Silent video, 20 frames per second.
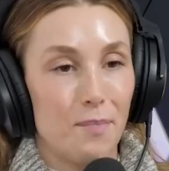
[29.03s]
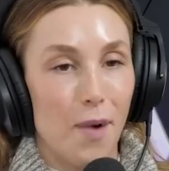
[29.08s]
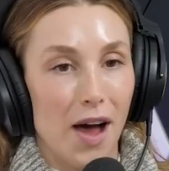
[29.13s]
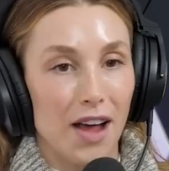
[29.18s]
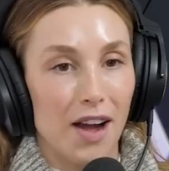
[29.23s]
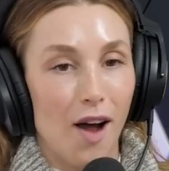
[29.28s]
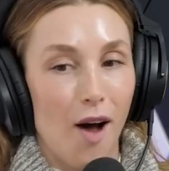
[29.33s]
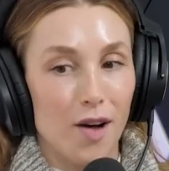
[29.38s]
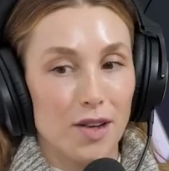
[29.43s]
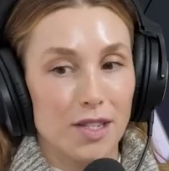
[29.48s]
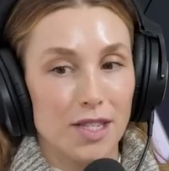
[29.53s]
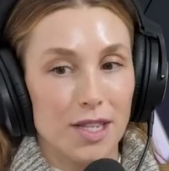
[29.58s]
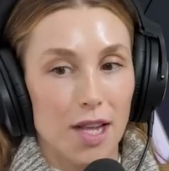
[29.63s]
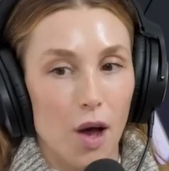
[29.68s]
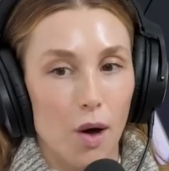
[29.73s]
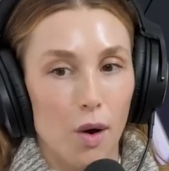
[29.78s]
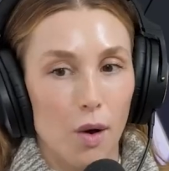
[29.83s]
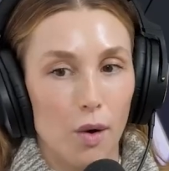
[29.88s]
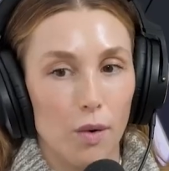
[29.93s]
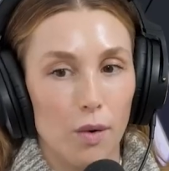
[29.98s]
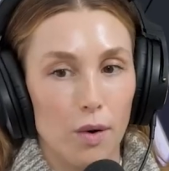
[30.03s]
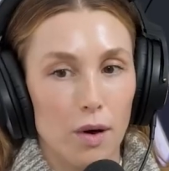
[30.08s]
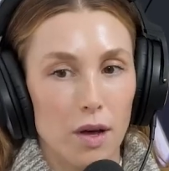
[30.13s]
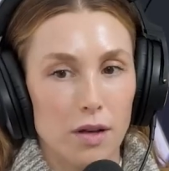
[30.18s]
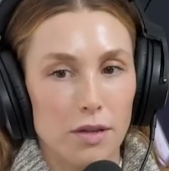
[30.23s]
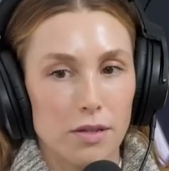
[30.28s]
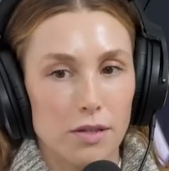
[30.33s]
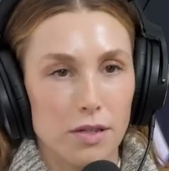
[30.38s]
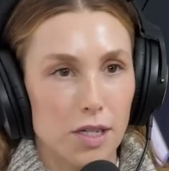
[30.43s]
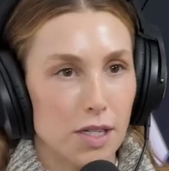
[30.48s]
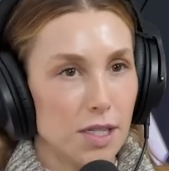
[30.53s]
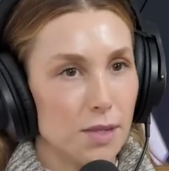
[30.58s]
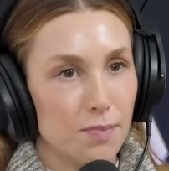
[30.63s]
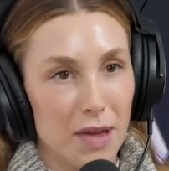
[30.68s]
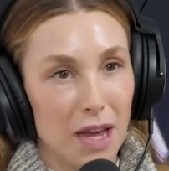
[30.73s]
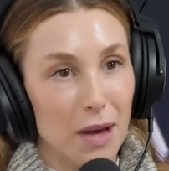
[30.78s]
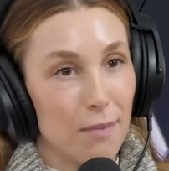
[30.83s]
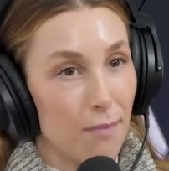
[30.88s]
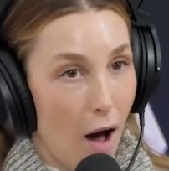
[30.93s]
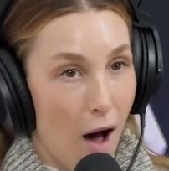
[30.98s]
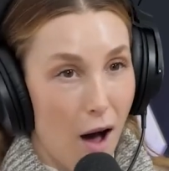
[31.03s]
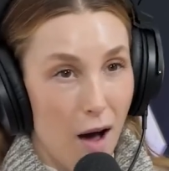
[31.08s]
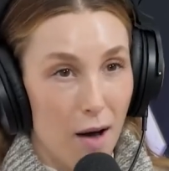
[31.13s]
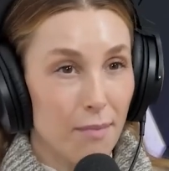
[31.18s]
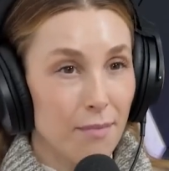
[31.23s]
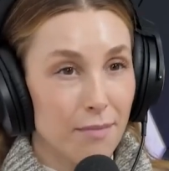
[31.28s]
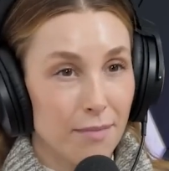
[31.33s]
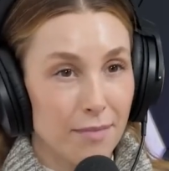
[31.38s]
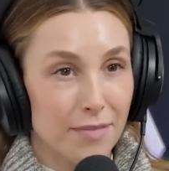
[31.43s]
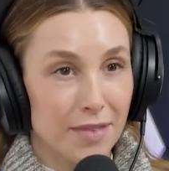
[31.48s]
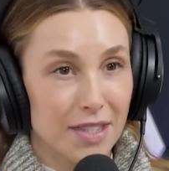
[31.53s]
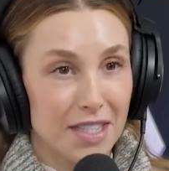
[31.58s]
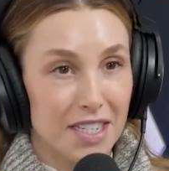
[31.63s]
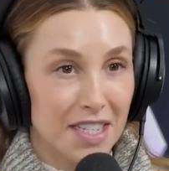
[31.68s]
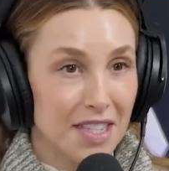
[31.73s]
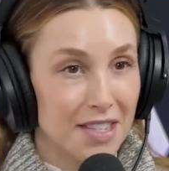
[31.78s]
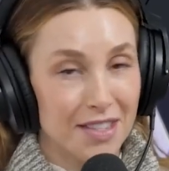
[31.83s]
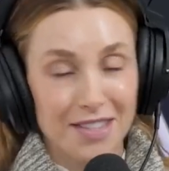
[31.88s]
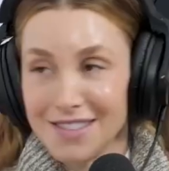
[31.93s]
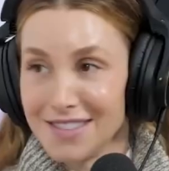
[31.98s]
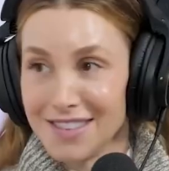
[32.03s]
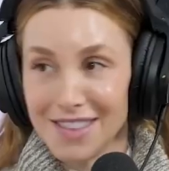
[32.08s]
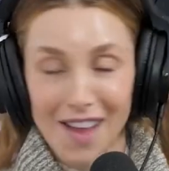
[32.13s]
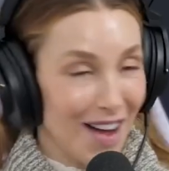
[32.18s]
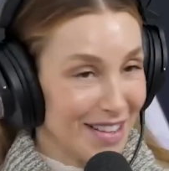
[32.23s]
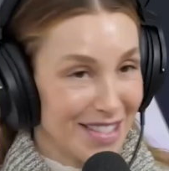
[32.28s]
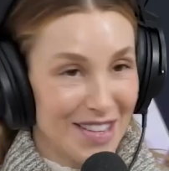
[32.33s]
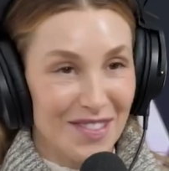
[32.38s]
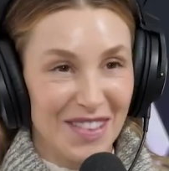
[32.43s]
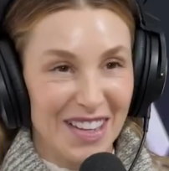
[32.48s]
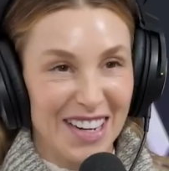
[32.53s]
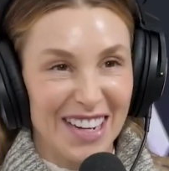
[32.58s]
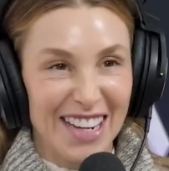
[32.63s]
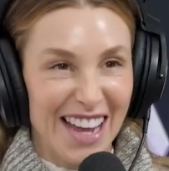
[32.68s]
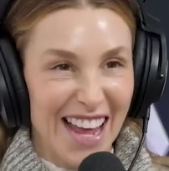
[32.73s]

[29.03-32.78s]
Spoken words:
but also just being a mom to lots of little